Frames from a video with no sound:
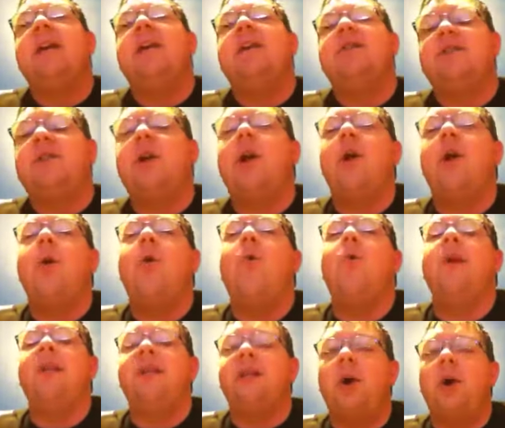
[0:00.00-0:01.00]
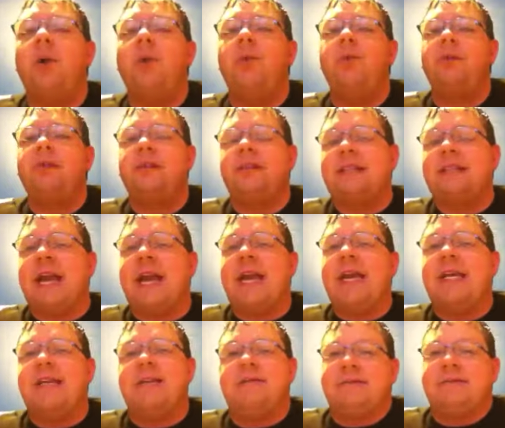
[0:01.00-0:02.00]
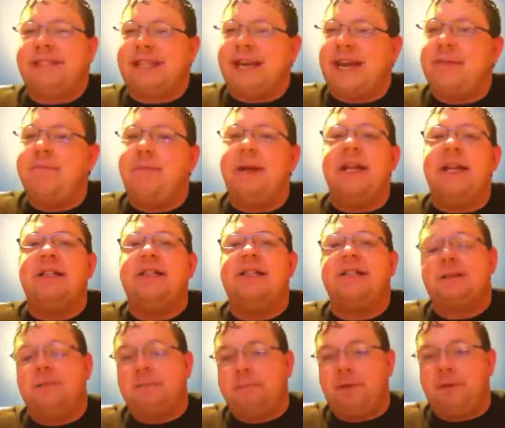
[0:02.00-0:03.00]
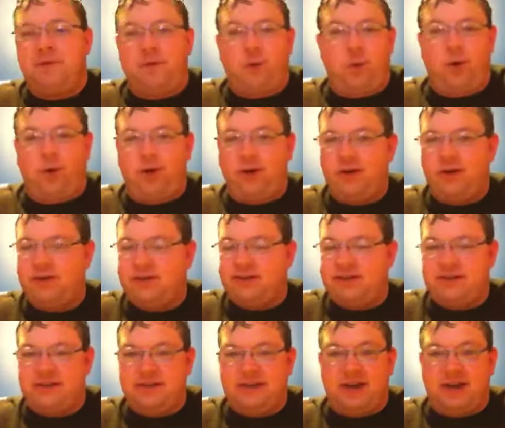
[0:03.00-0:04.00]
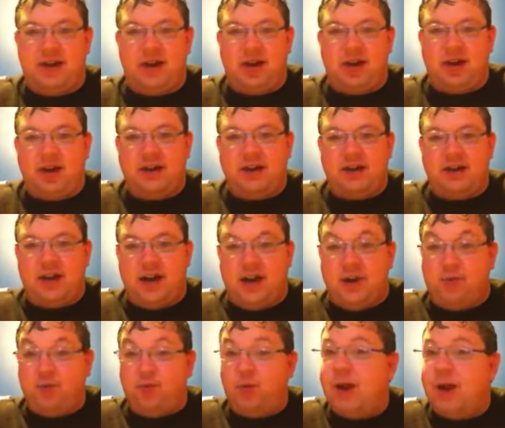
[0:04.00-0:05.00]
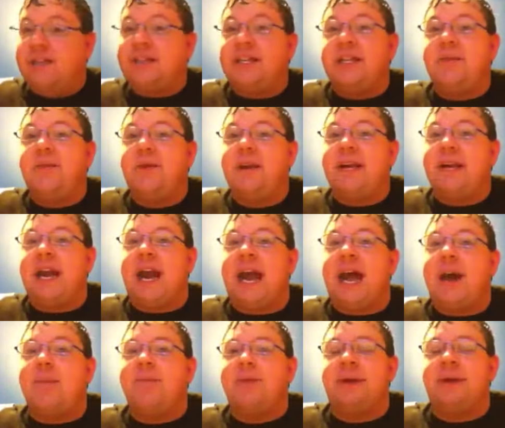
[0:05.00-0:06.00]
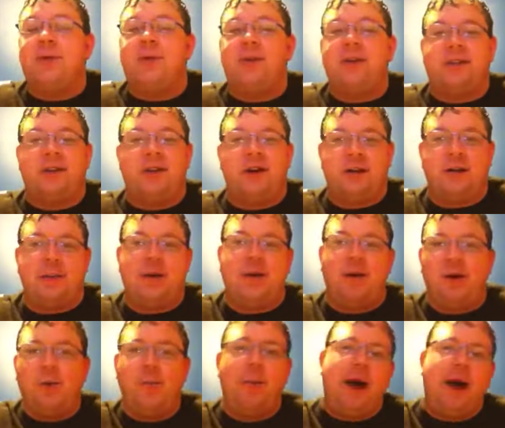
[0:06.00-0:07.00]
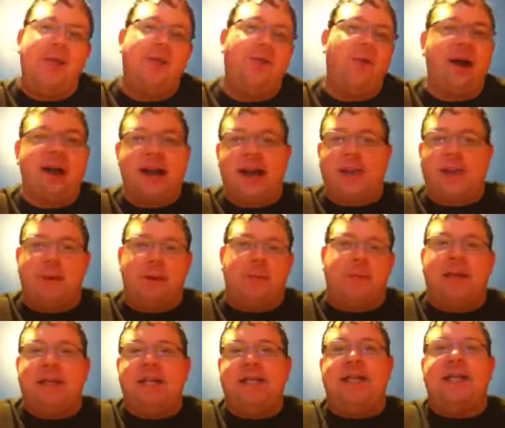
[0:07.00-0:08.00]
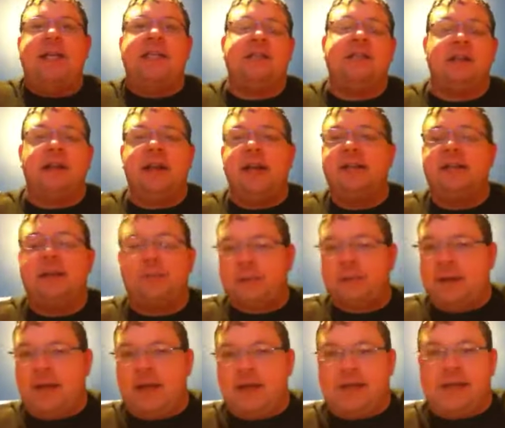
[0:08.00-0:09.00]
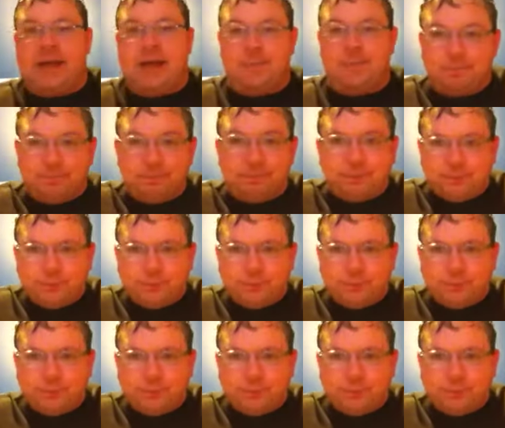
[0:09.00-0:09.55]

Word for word: So we don't take 10 minutes before a wrestling recap in order to talk about, oh, by the way, I got my plane tickets today, something like that.